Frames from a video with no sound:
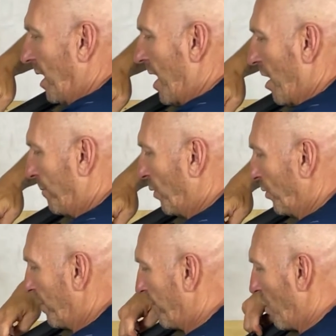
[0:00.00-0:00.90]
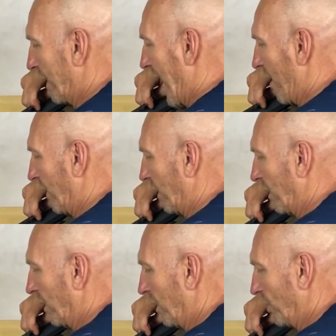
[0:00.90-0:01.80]
and I'll pull the bolt carrier
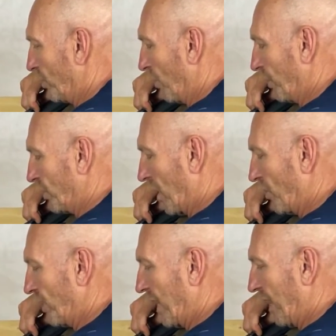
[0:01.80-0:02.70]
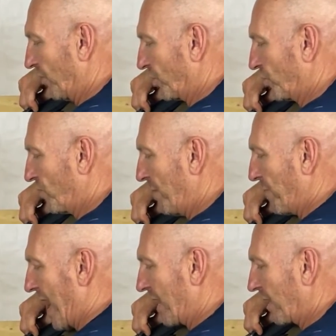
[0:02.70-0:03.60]
or the charging handle straight
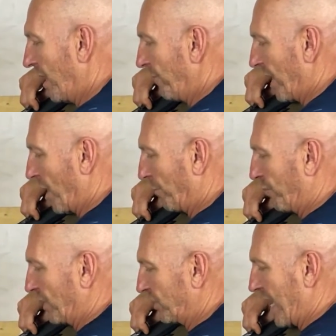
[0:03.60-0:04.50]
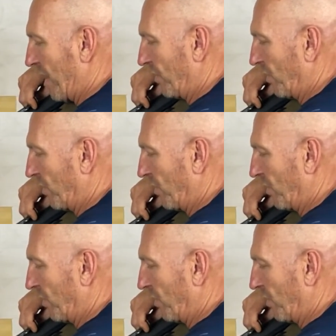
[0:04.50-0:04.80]
back, and I'll press down